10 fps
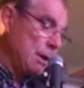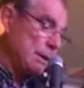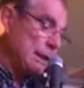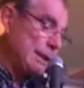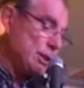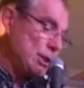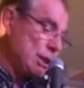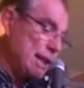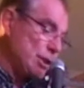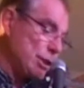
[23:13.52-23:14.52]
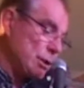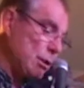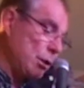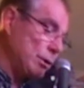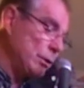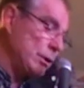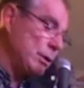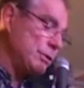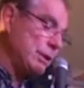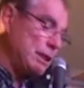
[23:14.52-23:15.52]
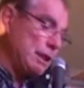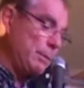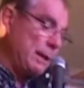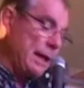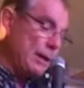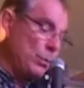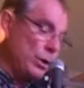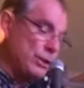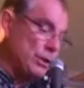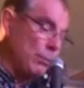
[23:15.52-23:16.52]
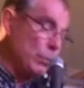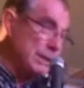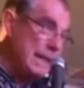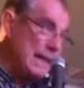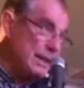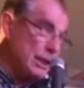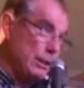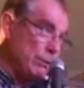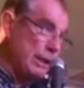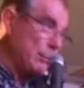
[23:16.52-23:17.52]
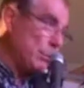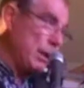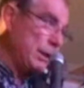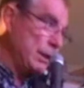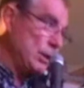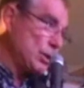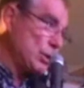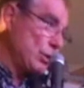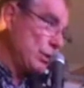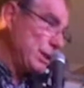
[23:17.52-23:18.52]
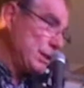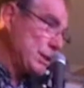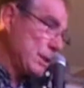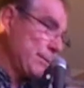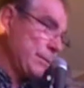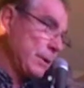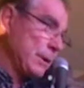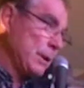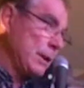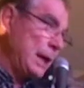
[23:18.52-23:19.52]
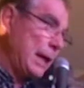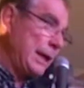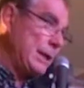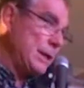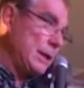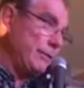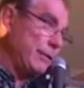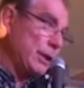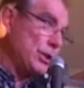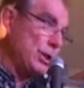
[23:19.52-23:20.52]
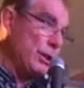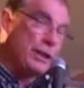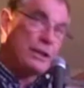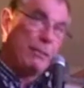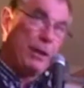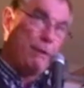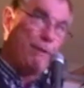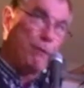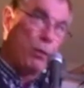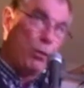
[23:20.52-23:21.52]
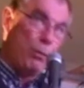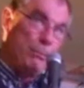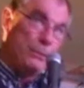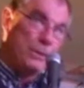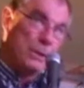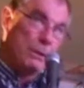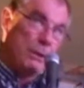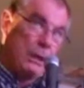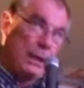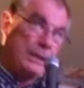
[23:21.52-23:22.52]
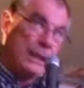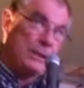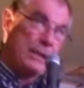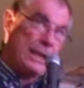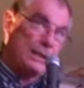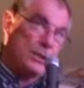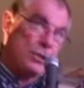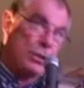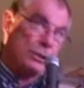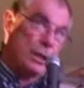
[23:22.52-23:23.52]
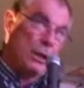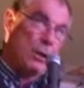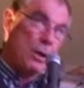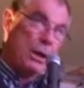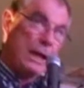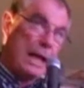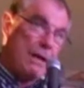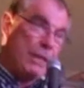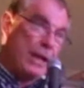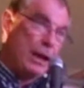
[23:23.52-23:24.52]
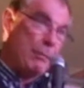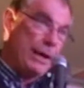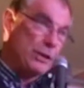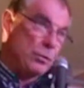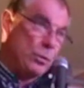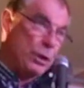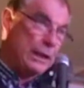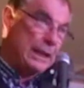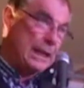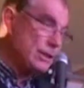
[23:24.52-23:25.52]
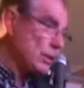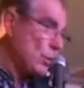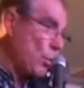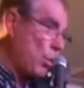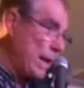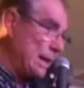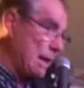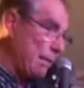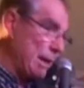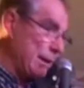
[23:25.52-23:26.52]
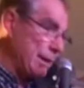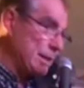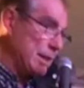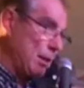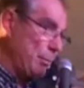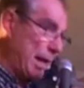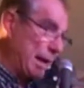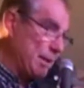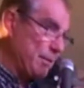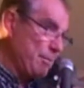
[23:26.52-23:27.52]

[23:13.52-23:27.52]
The legislation on CTP and workers' comp was largely written by the insurers, and if I could show you some of their forms, it doesn't ask doctor, can they go back to work? It asks, when are they going to go back?